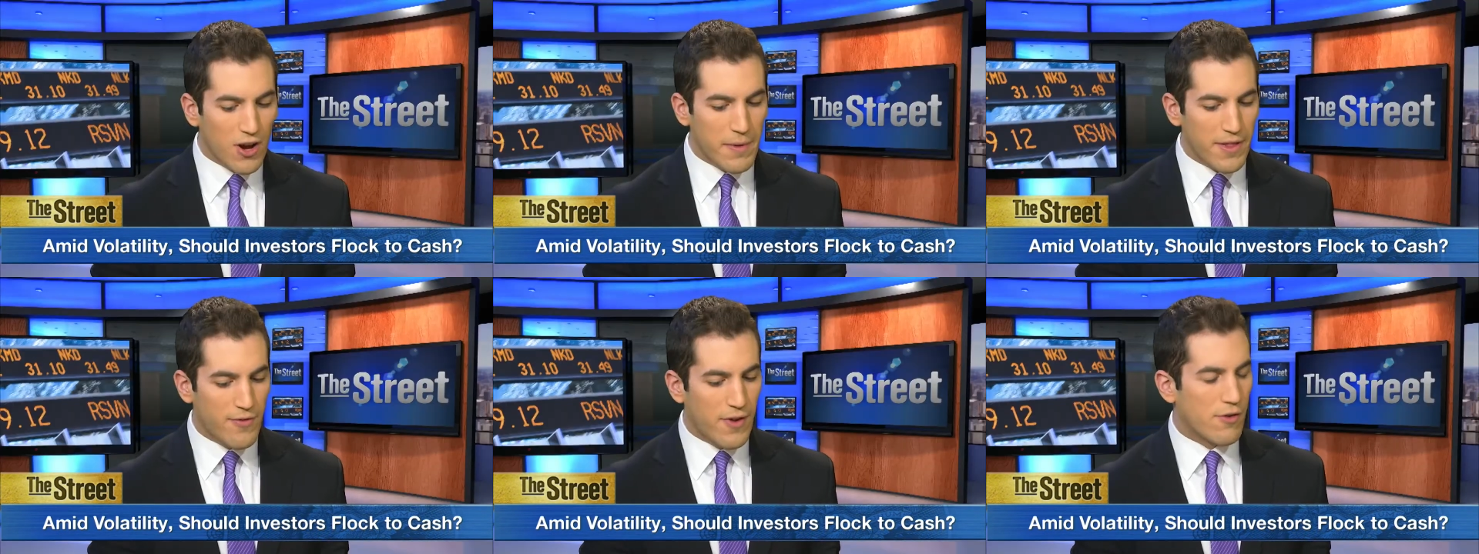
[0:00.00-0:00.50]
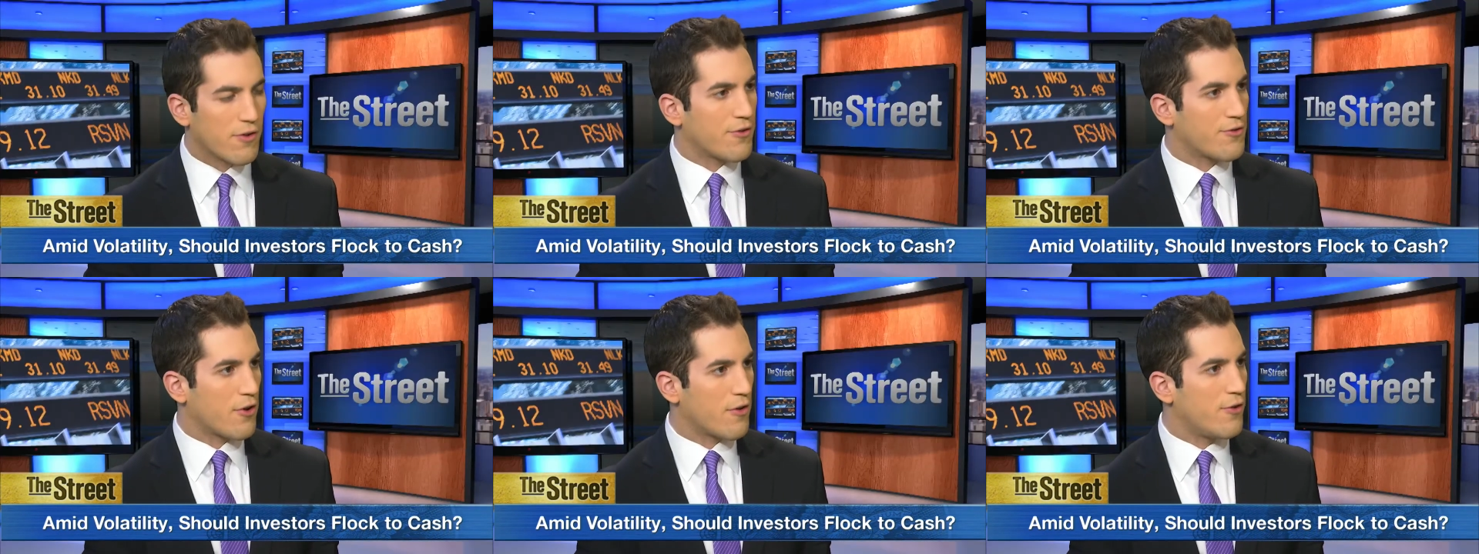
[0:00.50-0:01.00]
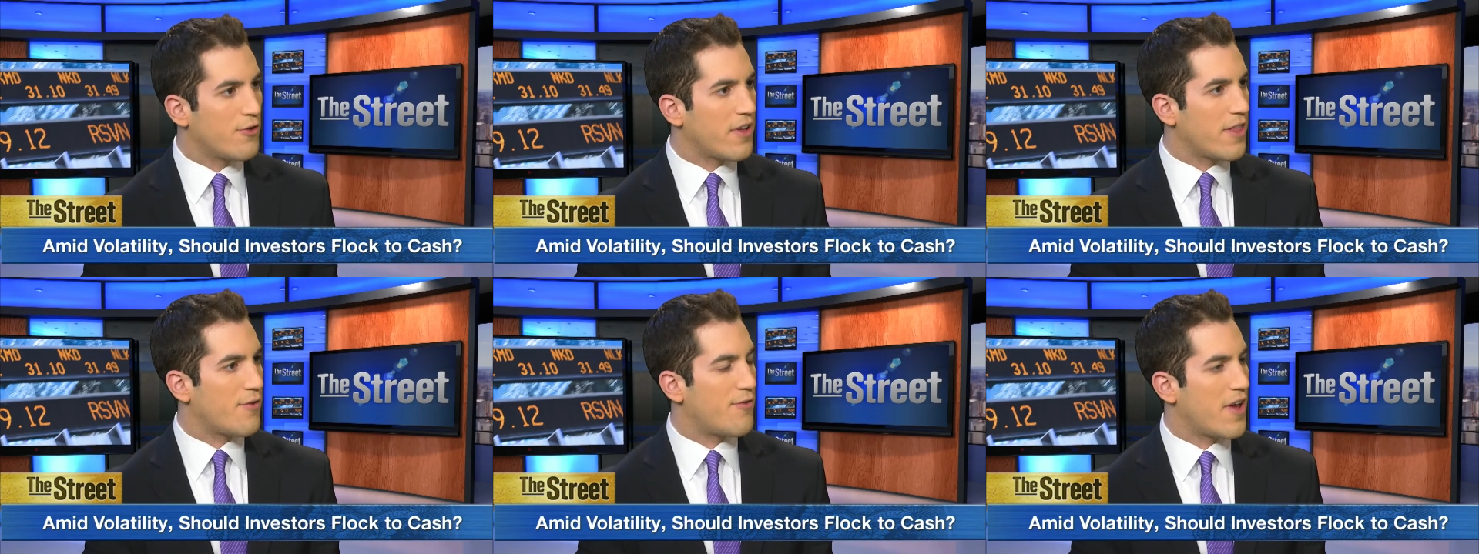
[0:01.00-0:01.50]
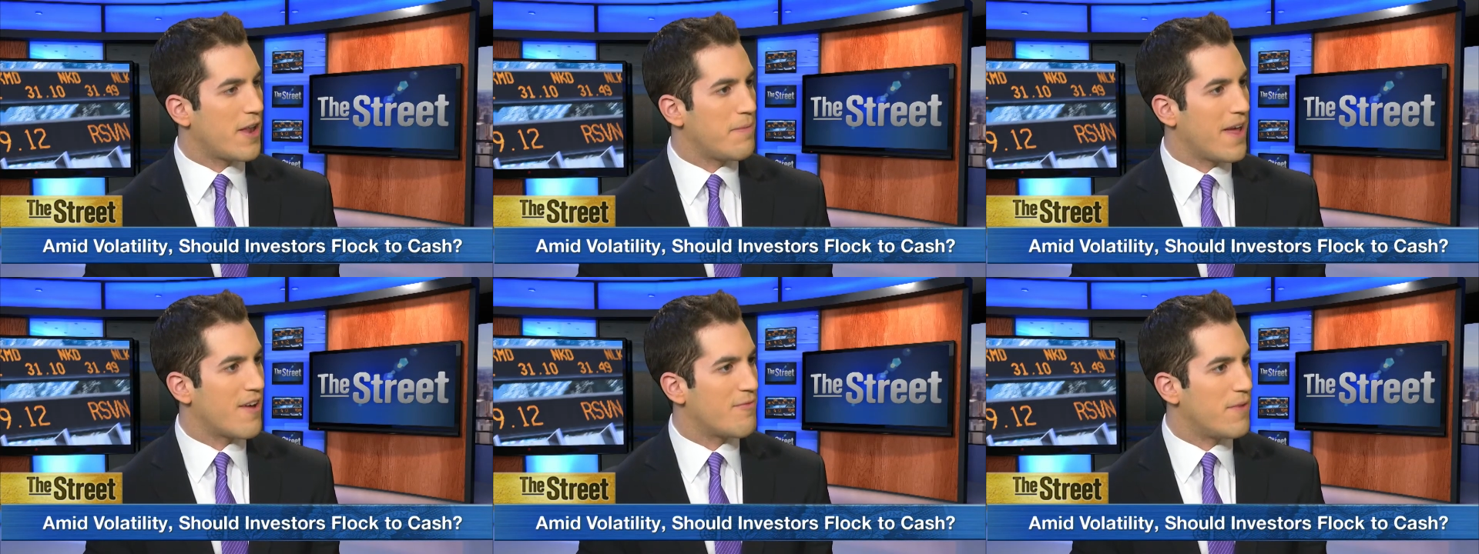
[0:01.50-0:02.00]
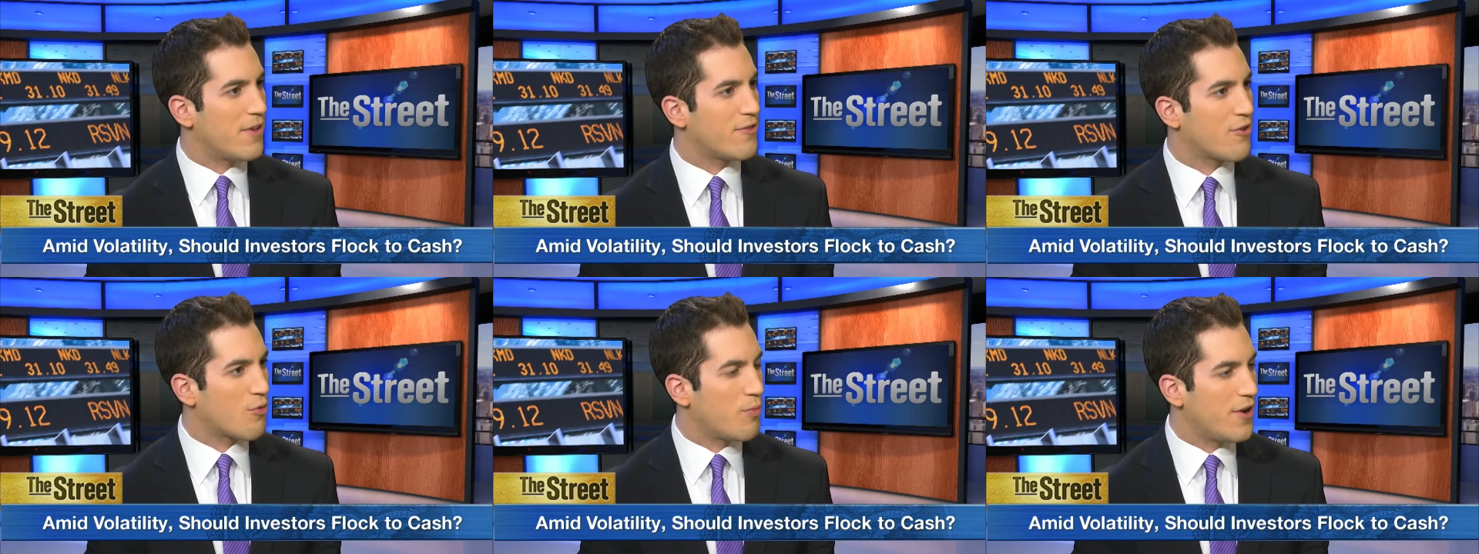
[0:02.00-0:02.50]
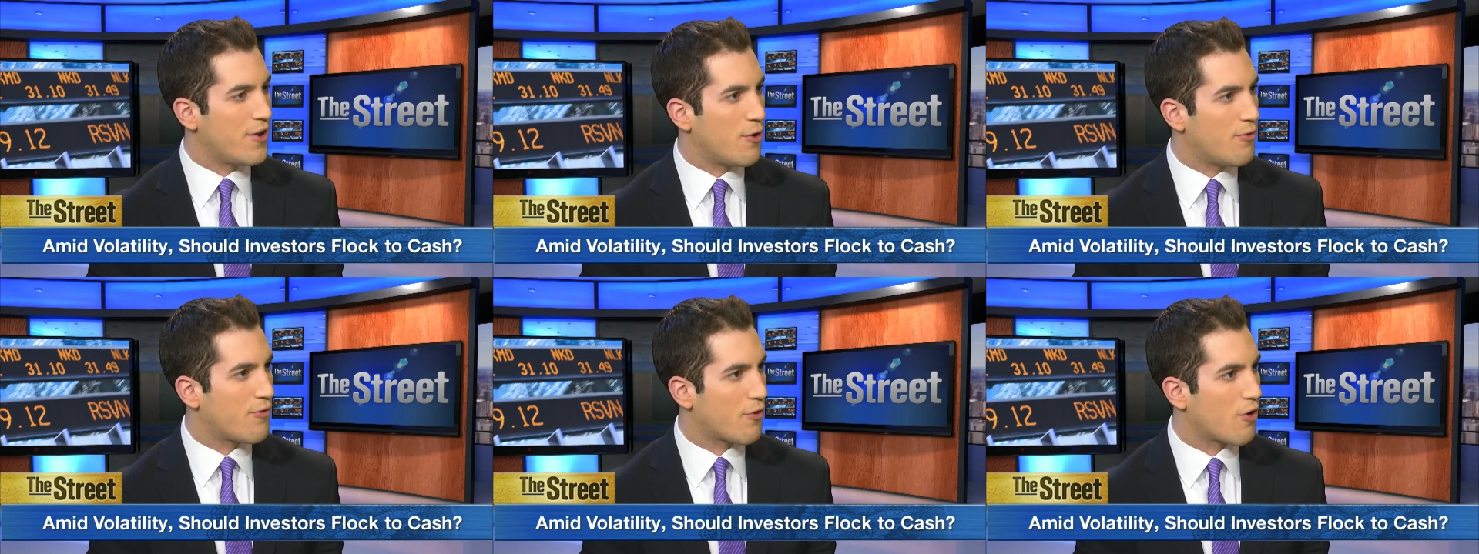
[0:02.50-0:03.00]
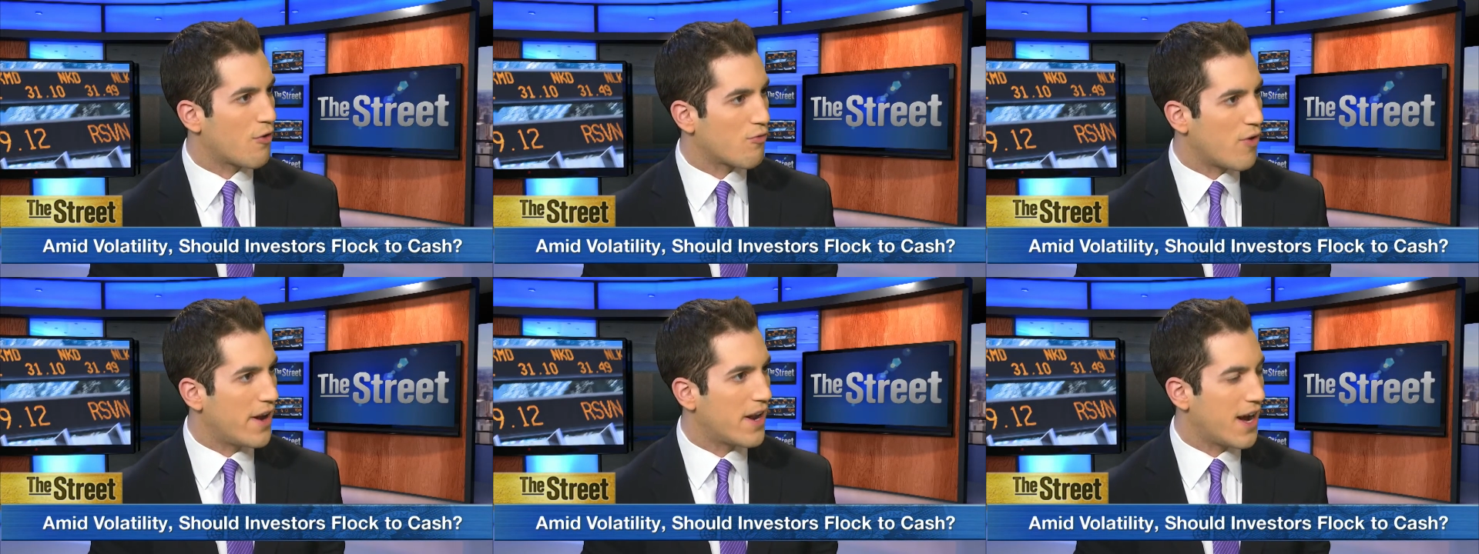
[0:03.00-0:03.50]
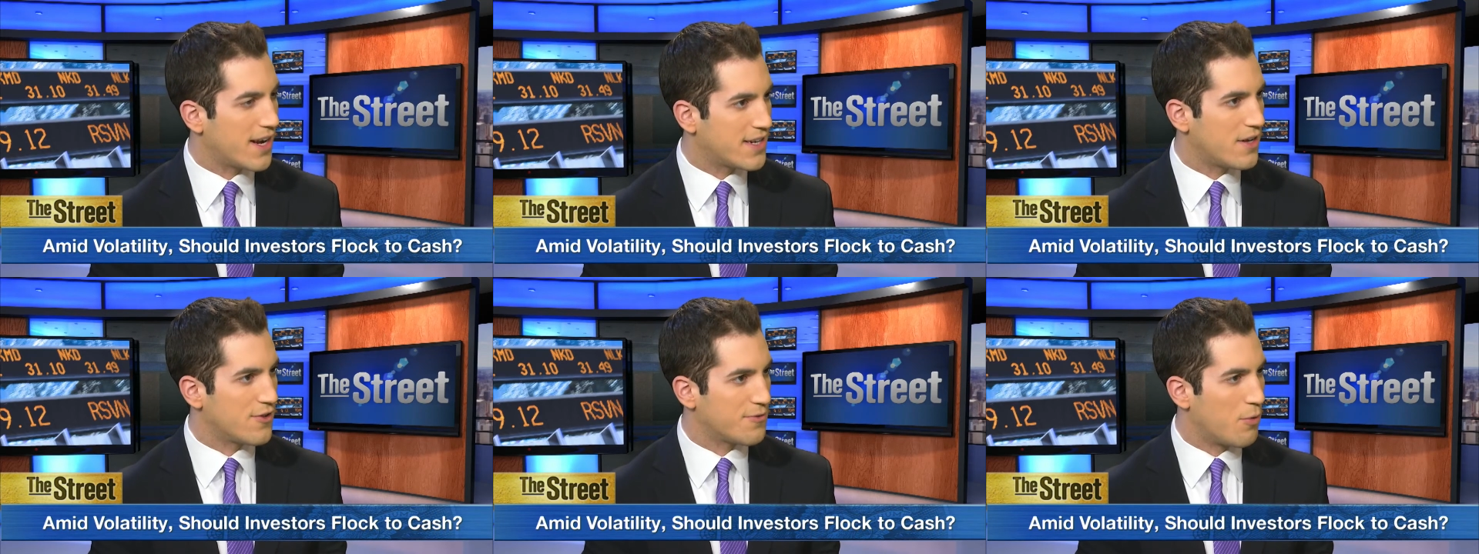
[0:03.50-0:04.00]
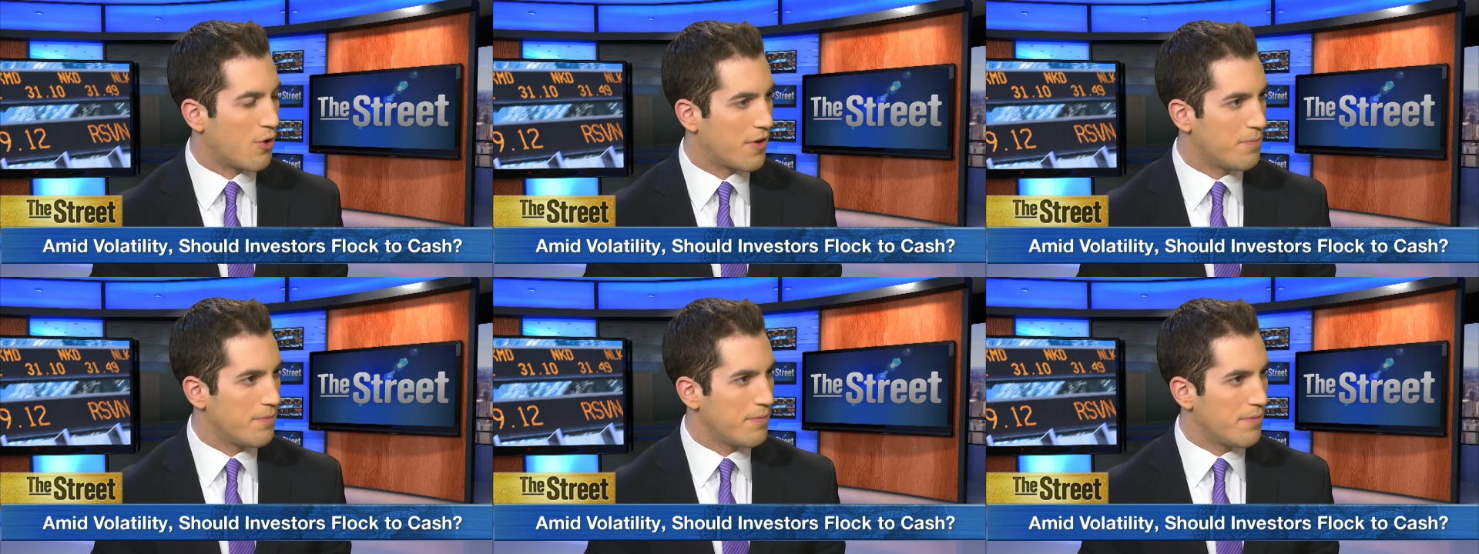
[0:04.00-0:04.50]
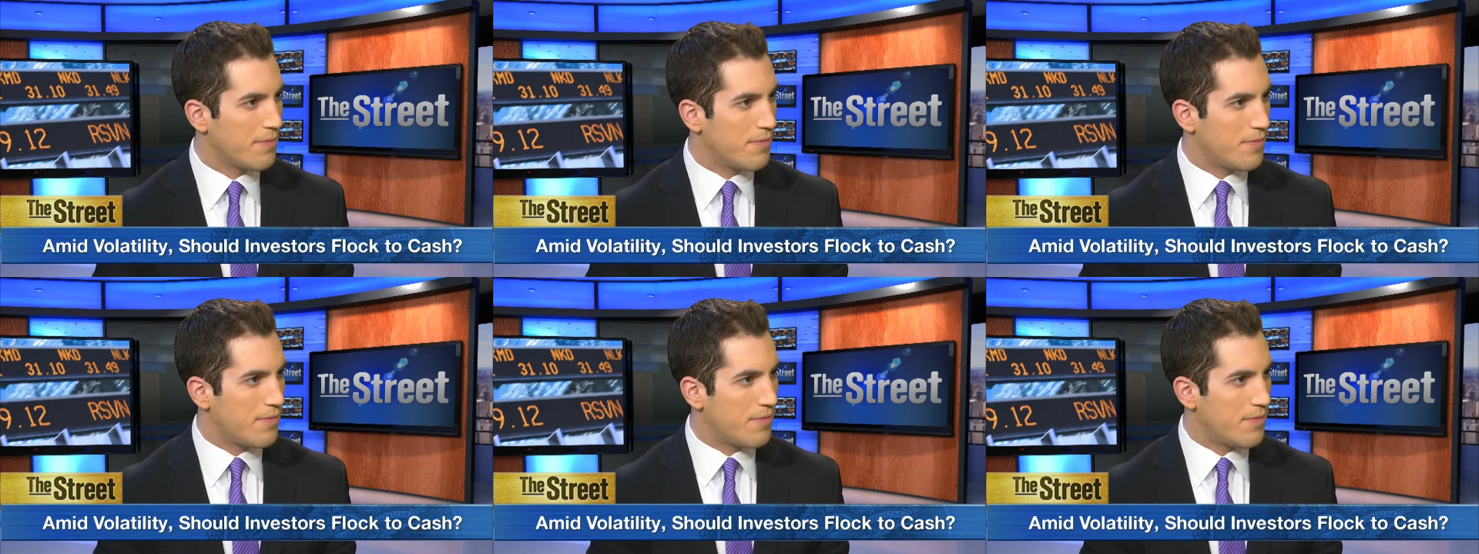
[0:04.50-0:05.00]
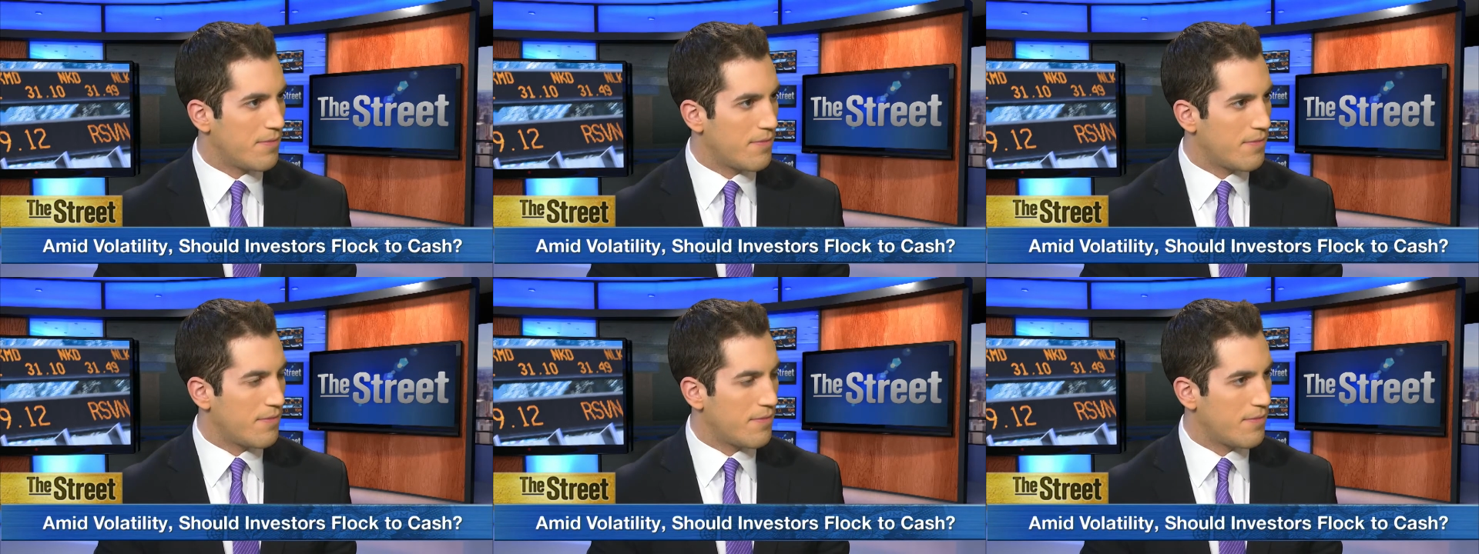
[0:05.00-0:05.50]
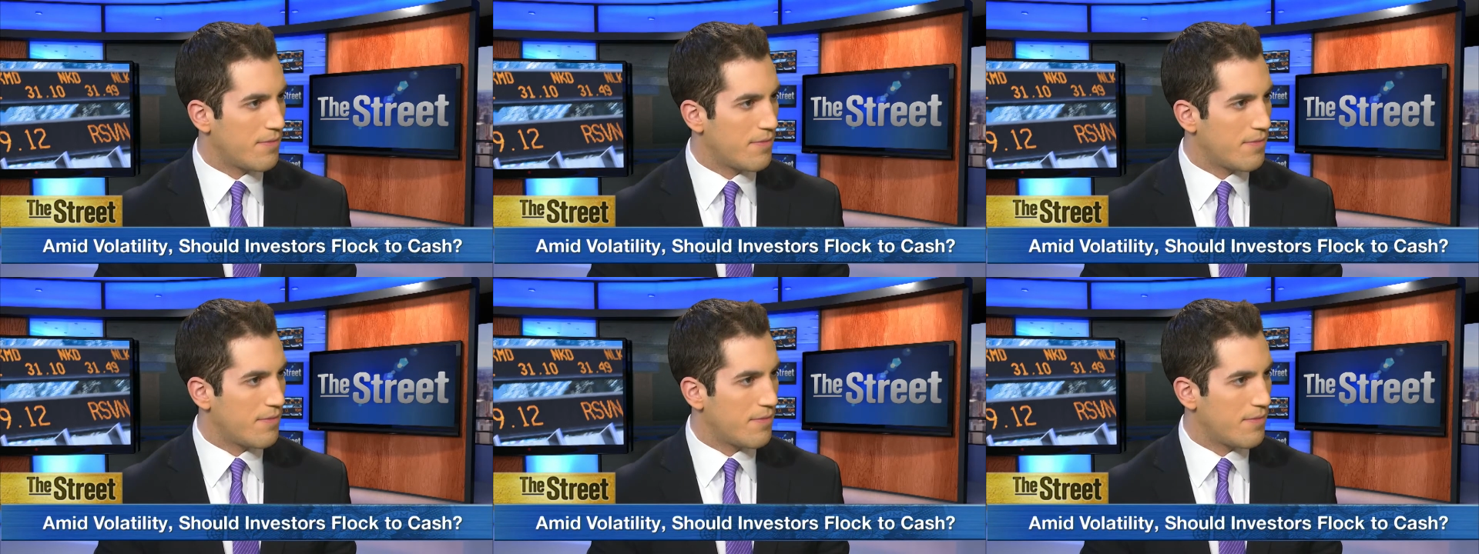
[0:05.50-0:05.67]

about the Federal Reserve. You say the Fed may have missed their window for a rate hike. Tell us more. Well, you